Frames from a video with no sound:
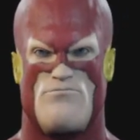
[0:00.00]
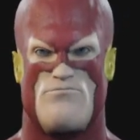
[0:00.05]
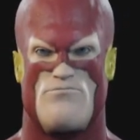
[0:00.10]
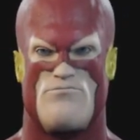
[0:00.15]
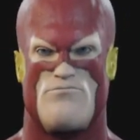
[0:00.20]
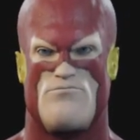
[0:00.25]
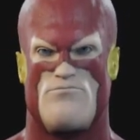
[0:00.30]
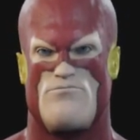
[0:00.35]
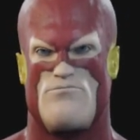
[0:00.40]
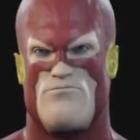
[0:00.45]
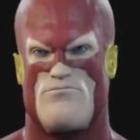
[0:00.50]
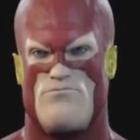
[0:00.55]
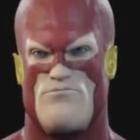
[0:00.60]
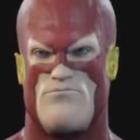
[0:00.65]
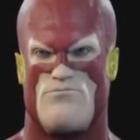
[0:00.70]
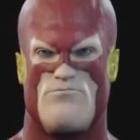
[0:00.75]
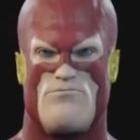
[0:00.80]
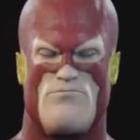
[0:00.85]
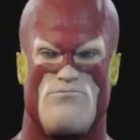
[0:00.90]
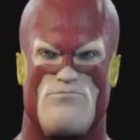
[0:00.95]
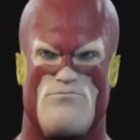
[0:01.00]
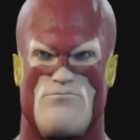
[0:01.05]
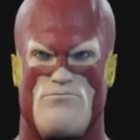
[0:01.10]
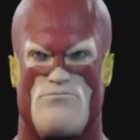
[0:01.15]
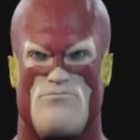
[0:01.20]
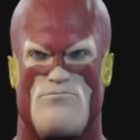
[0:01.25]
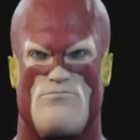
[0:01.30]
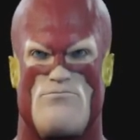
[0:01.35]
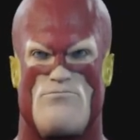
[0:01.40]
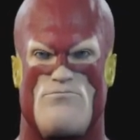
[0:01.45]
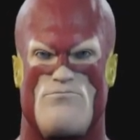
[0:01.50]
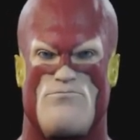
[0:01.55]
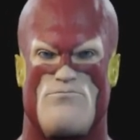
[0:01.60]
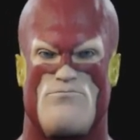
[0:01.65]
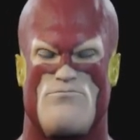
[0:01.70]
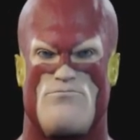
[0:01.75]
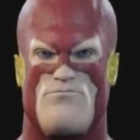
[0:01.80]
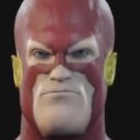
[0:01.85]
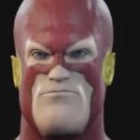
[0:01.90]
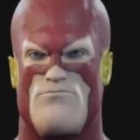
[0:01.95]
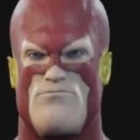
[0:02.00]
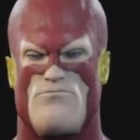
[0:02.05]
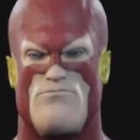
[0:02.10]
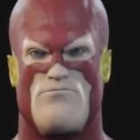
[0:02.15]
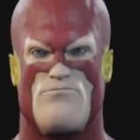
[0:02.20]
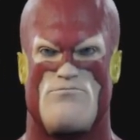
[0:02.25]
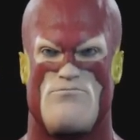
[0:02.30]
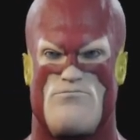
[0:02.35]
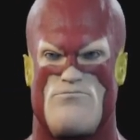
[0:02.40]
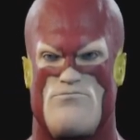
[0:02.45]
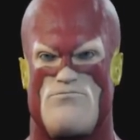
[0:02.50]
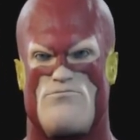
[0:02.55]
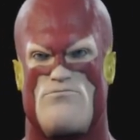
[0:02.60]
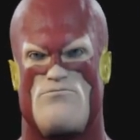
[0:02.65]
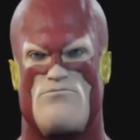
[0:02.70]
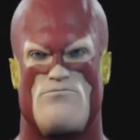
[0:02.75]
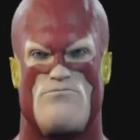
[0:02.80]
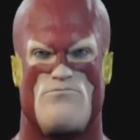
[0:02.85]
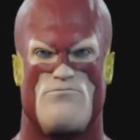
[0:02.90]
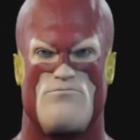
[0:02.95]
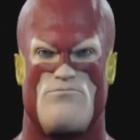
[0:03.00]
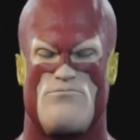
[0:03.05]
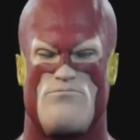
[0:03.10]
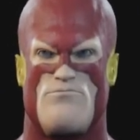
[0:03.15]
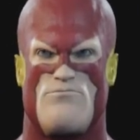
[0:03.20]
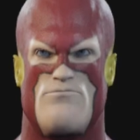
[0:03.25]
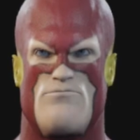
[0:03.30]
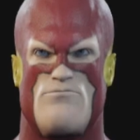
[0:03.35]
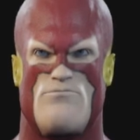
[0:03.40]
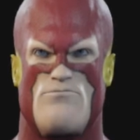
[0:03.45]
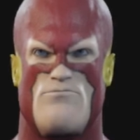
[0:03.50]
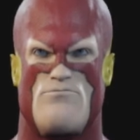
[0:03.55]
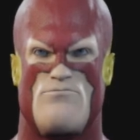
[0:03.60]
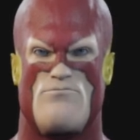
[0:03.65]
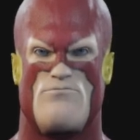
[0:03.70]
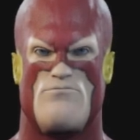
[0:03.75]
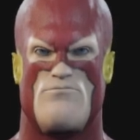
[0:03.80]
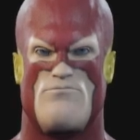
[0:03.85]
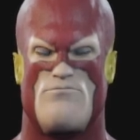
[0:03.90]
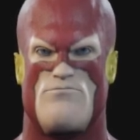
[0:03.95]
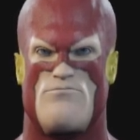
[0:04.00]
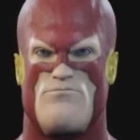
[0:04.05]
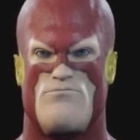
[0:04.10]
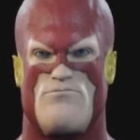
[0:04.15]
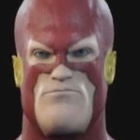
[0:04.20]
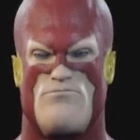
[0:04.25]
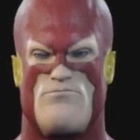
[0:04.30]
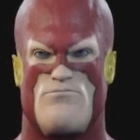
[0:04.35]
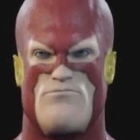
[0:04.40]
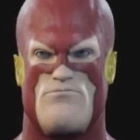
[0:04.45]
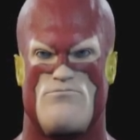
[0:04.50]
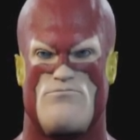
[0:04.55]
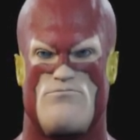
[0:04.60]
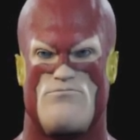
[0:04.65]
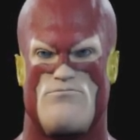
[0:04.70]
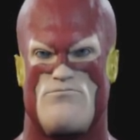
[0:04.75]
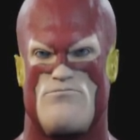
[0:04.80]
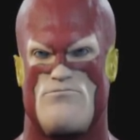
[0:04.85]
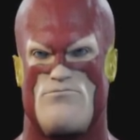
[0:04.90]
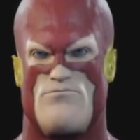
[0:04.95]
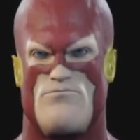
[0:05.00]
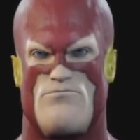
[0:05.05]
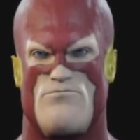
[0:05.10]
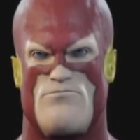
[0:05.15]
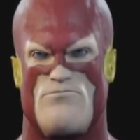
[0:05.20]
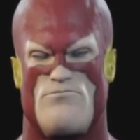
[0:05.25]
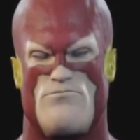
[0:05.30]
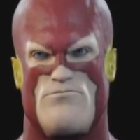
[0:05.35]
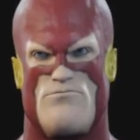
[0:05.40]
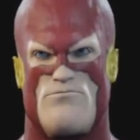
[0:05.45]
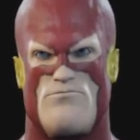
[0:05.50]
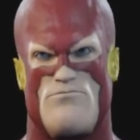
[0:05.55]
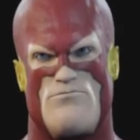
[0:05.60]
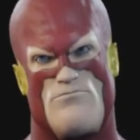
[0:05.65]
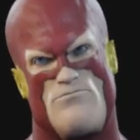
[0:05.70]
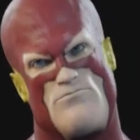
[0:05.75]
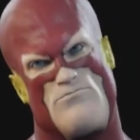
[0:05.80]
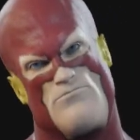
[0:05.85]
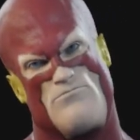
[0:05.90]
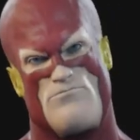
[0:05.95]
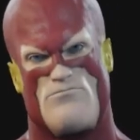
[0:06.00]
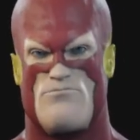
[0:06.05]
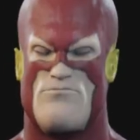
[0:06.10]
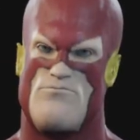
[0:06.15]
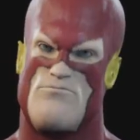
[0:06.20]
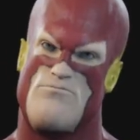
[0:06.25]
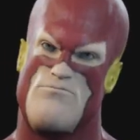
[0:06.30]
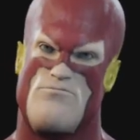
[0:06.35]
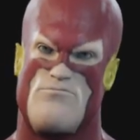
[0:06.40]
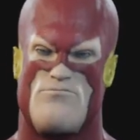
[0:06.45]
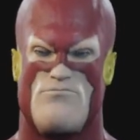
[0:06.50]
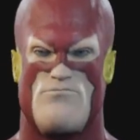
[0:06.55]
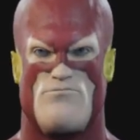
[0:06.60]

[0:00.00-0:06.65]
(silence)